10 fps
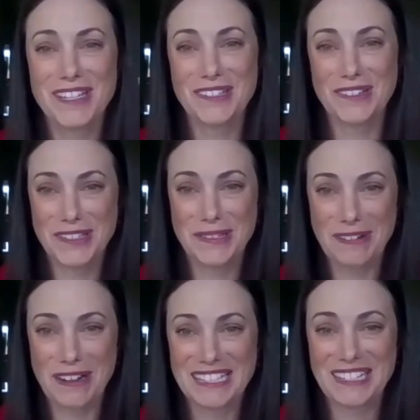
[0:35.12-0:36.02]
as no
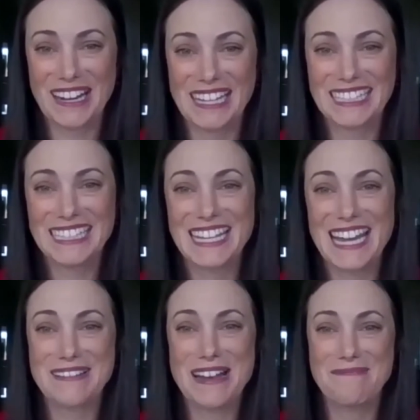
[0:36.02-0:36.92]
surprise, Carly,
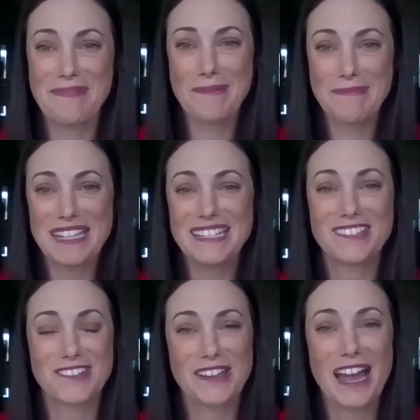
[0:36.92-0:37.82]
that
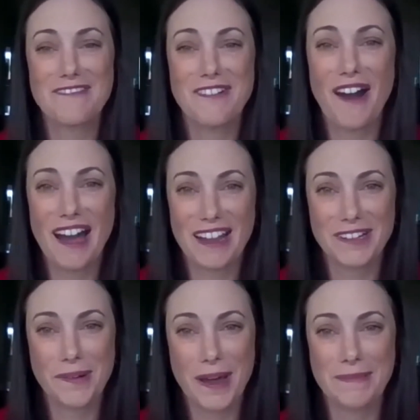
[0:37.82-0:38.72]
puppies do have
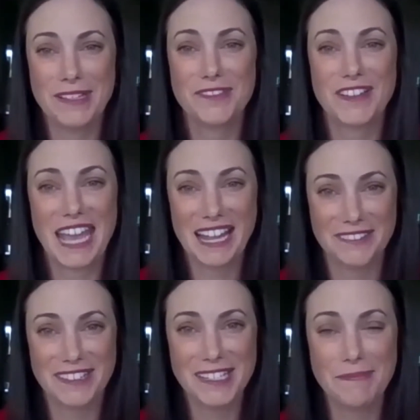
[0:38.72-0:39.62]
higher requirements for
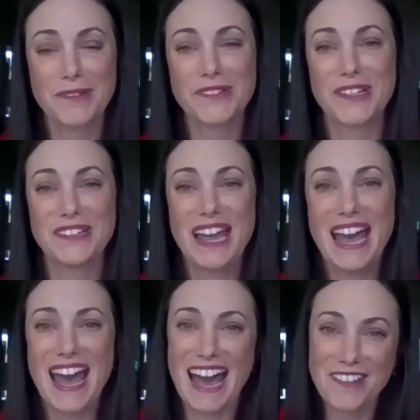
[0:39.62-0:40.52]
calories, but also
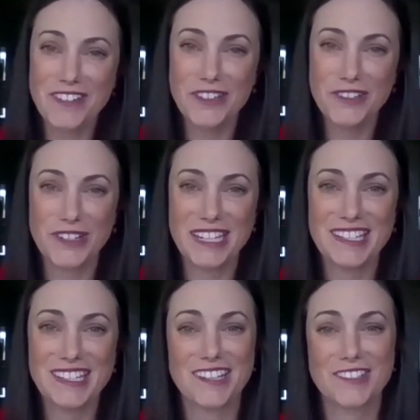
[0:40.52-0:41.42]
other
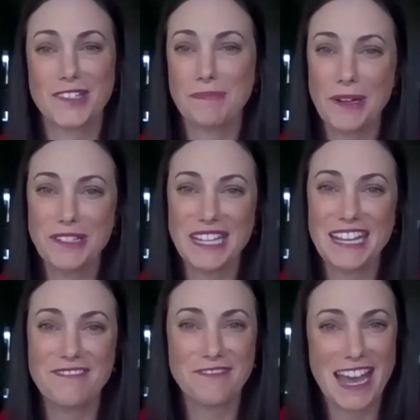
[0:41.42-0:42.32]
nutrients such as
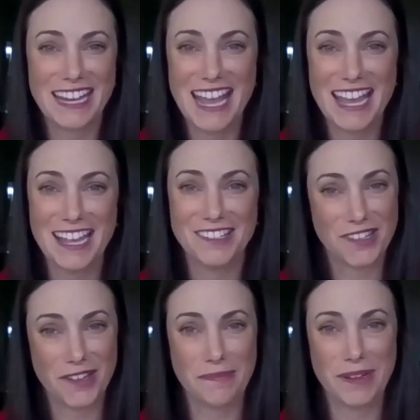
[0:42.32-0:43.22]
protein, fat,
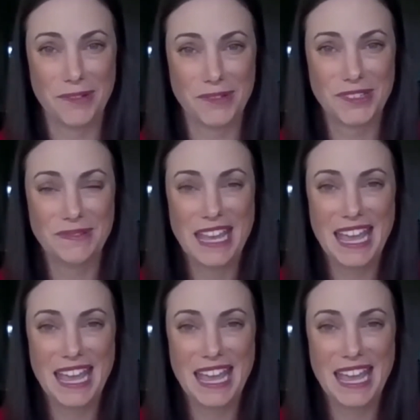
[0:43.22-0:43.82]
and certain minerals.